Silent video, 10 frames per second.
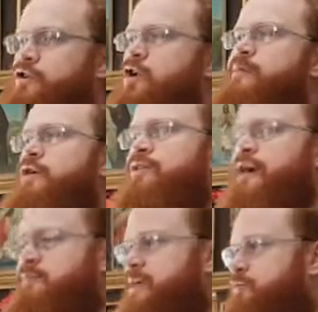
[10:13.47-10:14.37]
know because
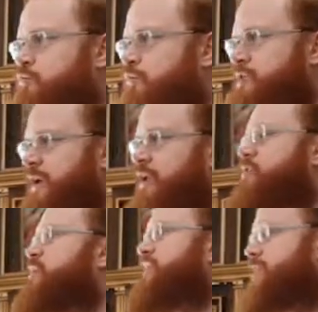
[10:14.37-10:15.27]
other people will tell us,
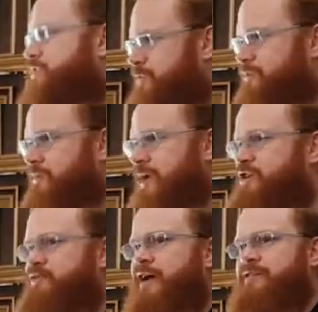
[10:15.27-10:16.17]
but each of them,
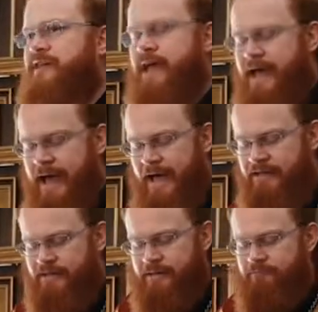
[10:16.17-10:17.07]
each of us
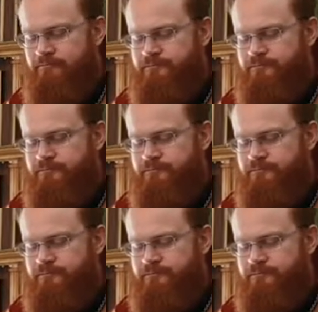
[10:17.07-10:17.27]
has them.